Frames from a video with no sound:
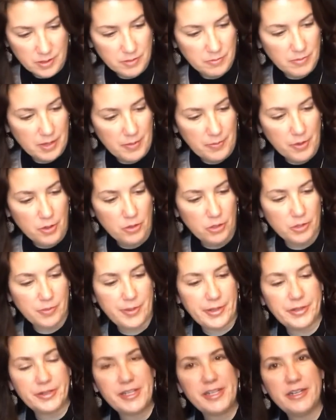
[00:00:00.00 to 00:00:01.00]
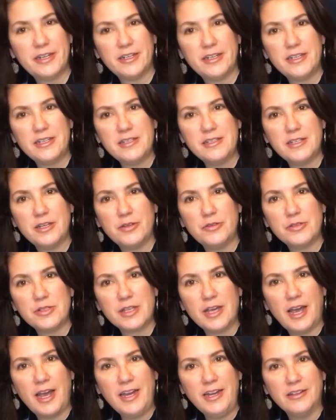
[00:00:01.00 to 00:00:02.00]
my polar bear here, his nose
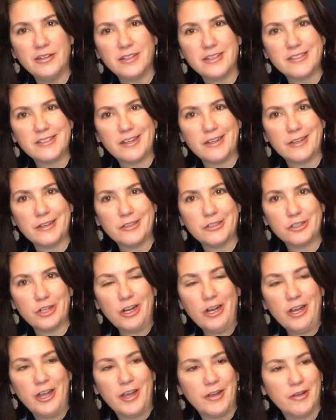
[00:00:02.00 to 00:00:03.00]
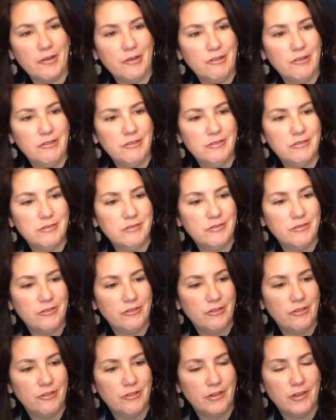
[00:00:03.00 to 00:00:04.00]
kind of looks like a triangle.
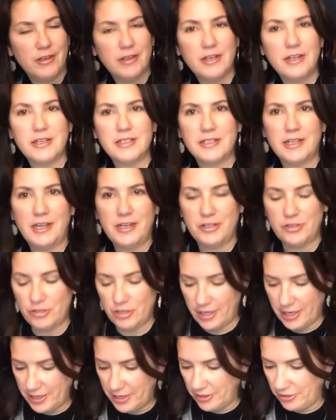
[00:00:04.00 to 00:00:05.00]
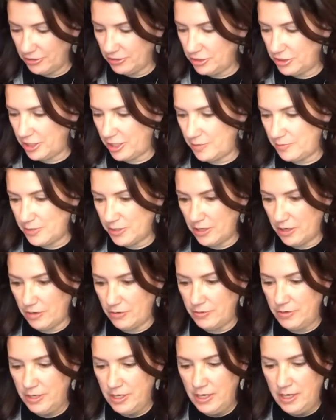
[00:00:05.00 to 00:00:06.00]
It's kind of triangular shape.
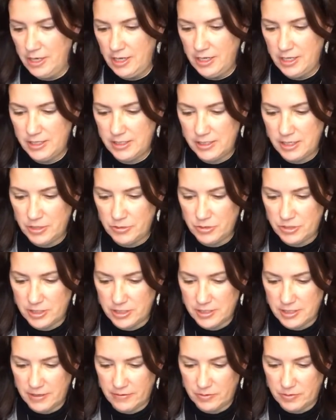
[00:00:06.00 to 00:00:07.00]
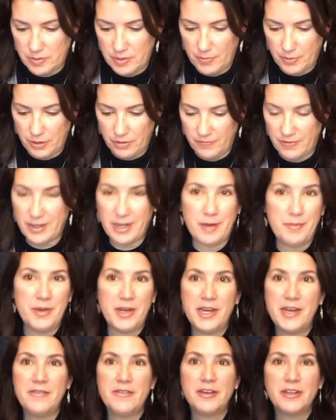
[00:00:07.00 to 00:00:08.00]
So his nose doesn't have to be perfect. I'm
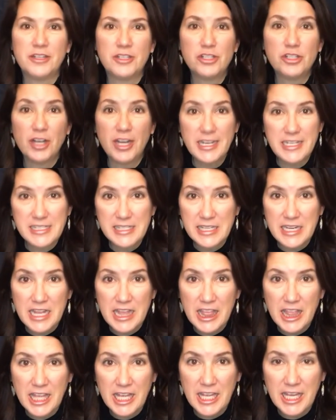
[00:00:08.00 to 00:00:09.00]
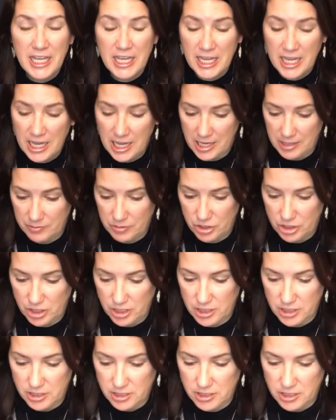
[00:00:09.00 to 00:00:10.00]
not even going to trace anything. I'm
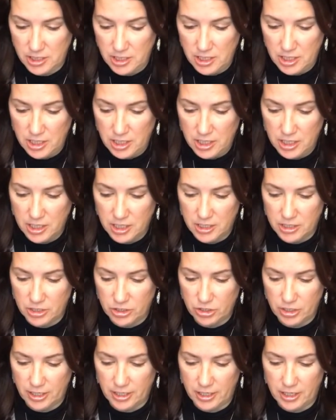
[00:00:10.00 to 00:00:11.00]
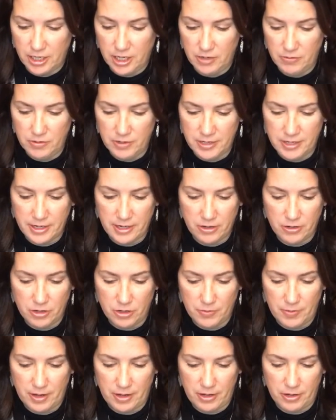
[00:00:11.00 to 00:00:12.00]
just going to try to cut one out
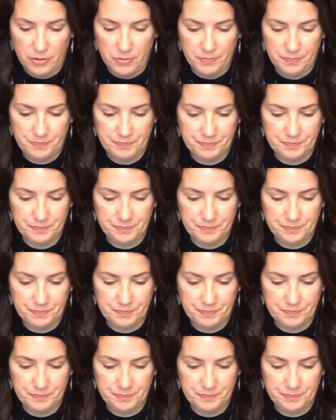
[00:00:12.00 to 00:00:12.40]
on my own.